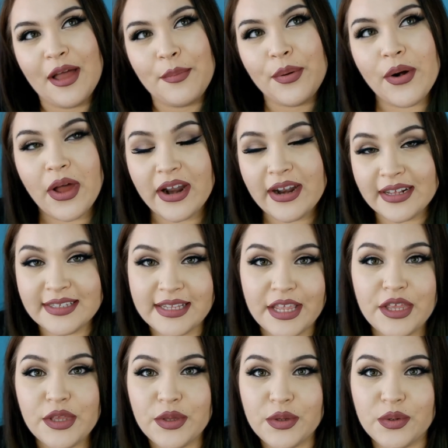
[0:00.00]
products I
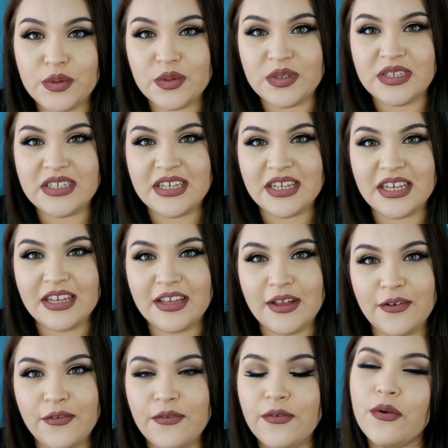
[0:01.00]
used
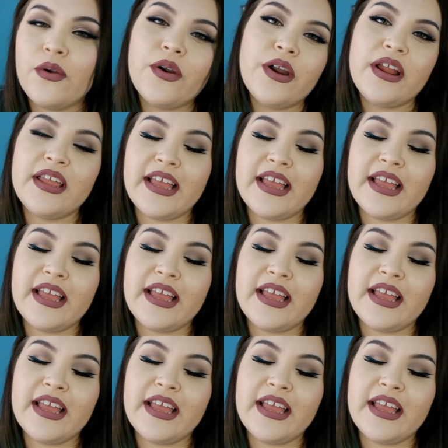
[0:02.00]
for